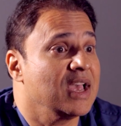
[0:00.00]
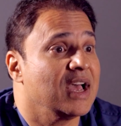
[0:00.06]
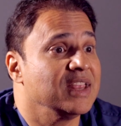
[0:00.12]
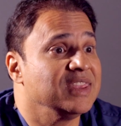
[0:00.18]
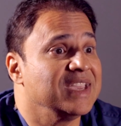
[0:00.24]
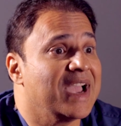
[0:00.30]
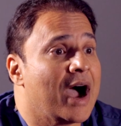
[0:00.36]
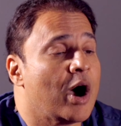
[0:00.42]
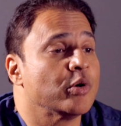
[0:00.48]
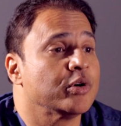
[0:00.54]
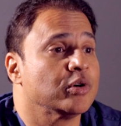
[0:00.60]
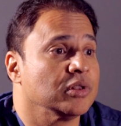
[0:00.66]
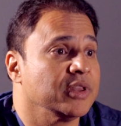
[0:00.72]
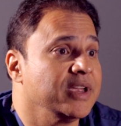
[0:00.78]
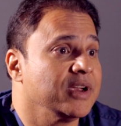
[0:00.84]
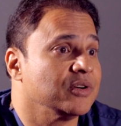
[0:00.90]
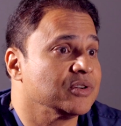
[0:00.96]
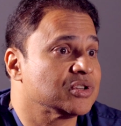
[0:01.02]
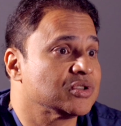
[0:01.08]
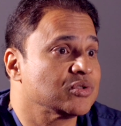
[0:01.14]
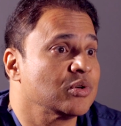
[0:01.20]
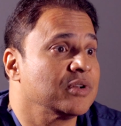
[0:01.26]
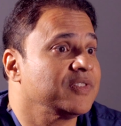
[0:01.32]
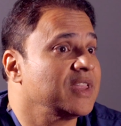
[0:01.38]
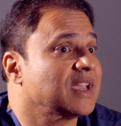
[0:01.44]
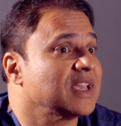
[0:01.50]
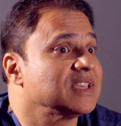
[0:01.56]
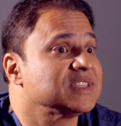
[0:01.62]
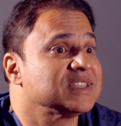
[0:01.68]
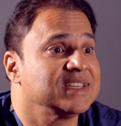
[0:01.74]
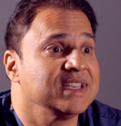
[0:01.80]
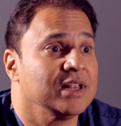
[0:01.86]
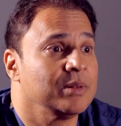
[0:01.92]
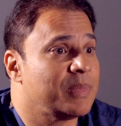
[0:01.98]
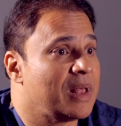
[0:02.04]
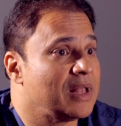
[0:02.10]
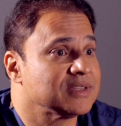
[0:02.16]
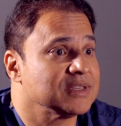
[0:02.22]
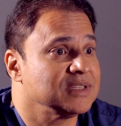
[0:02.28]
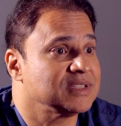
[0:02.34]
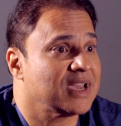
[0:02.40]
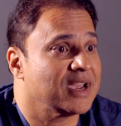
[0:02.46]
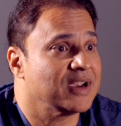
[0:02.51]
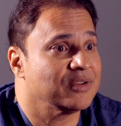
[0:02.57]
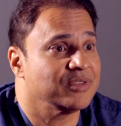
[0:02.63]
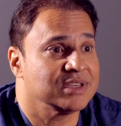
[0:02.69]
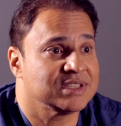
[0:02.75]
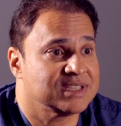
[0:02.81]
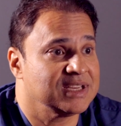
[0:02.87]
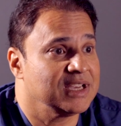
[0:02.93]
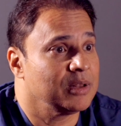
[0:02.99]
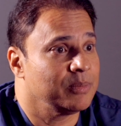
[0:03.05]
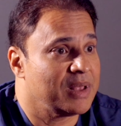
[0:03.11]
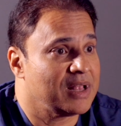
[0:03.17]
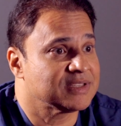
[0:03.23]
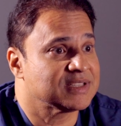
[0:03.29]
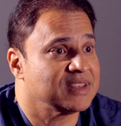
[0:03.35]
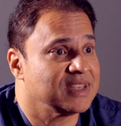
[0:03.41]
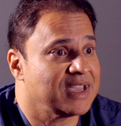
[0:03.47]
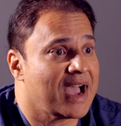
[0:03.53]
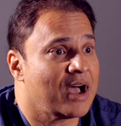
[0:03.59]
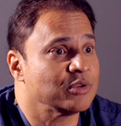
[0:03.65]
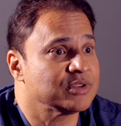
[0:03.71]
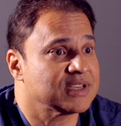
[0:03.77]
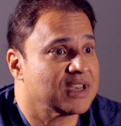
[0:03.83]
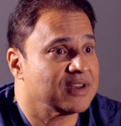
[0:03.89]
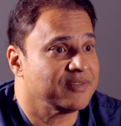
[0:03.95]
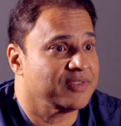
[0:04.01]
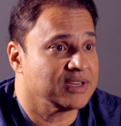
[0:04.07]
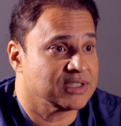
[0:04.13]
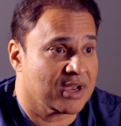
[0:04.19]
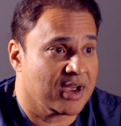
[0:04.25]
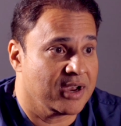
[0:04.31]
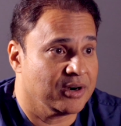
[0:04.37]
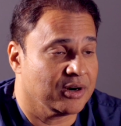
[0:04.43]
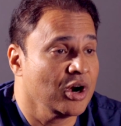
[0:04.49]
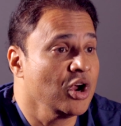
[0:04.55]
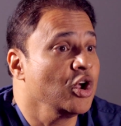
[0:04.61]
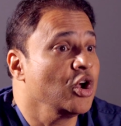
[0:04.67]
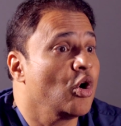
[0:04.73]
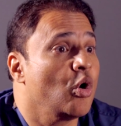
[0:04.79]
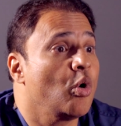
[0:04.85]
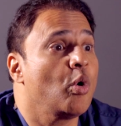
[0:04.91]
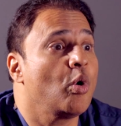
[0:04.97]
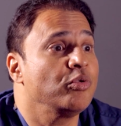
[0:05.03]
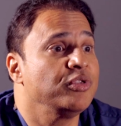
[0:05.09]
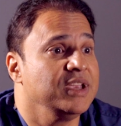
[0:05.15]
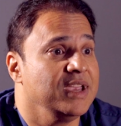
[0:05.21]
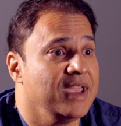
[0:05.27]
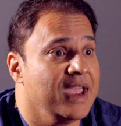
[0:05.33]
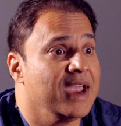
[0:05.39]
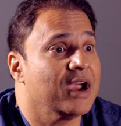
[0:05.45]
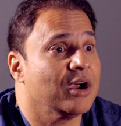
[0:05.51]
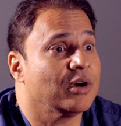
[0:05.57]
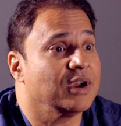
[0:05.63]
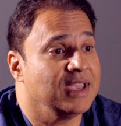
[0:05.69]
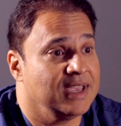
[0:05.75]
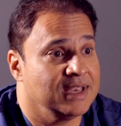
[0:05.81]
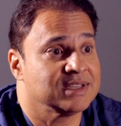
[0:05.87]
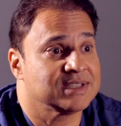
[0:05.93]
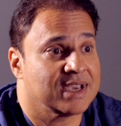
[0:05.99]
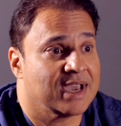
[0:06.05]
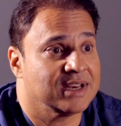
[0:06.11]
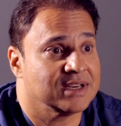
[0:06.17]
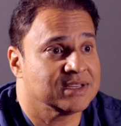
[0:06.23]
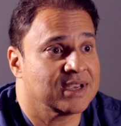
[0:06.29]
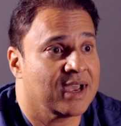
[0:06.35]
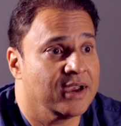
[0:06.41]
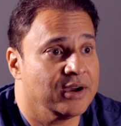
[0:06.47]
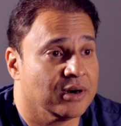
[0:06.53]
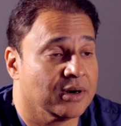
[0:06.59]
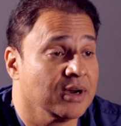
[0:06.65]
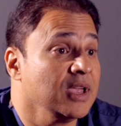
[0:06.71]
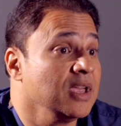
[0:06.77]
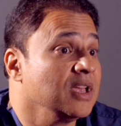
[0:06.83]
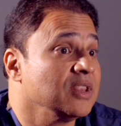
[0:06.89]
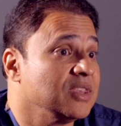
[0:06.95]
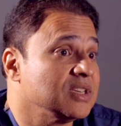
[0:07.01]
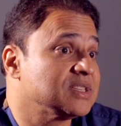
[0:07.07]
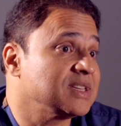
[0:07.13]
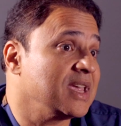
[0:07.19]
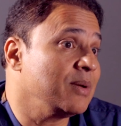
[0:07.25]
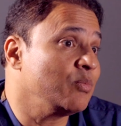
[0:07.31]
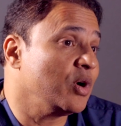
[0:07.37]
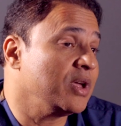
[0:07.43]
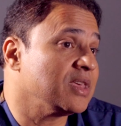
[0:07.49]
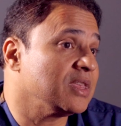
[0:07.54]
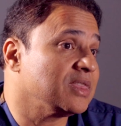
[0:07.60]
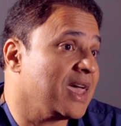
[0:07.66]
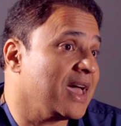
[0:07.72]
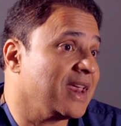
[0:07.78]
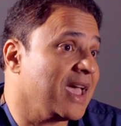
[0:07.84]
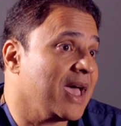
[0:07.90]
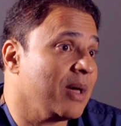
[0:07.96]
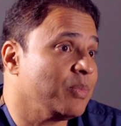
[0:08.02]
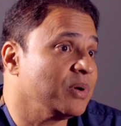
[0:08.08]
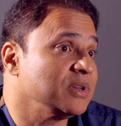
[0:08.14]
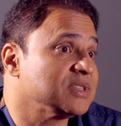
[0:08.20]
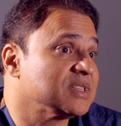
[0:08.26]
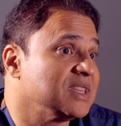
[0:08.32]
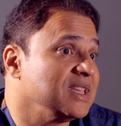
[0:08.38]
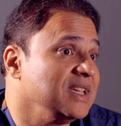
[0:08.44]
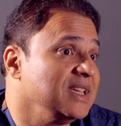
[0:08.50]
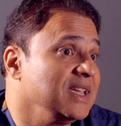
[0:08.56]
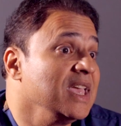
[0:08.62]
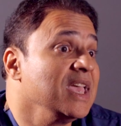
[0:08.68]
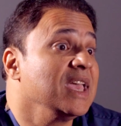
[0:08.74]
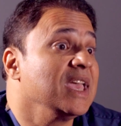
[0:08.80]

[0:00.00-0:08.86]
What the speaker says: in the outer layers, sort of like a steel belted tire. The steel belts on the outside of the tire hold the air inside a tire. The same way that happens, the